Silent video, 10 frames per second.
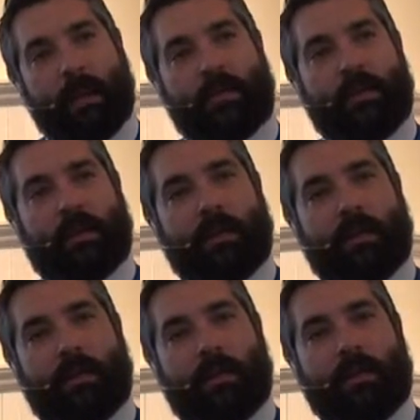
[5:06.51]
picture.
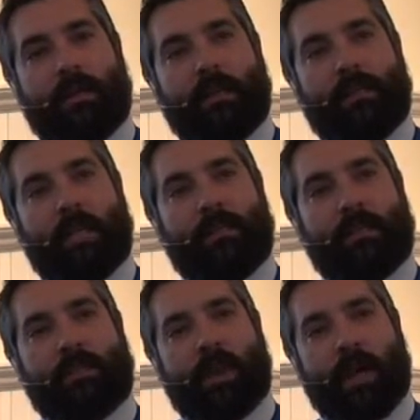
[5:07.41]

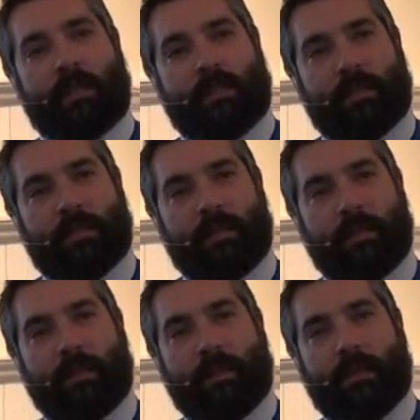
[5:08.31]
Jesus Christ,
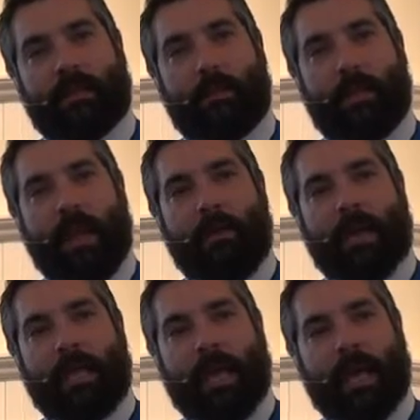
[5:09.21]
the
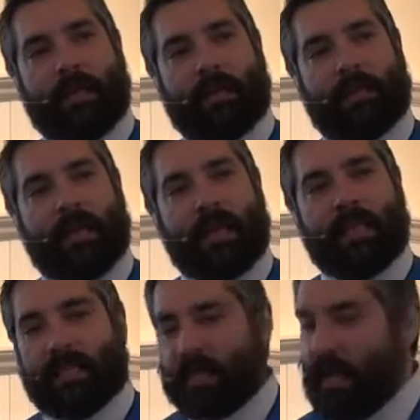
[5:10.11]
baby king,
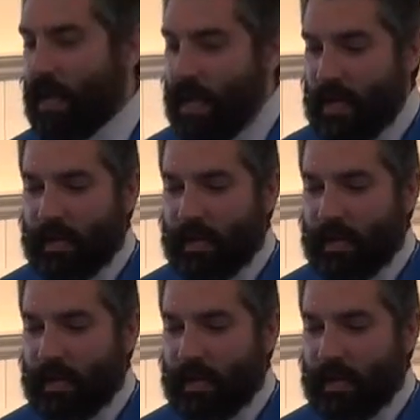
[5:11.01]
this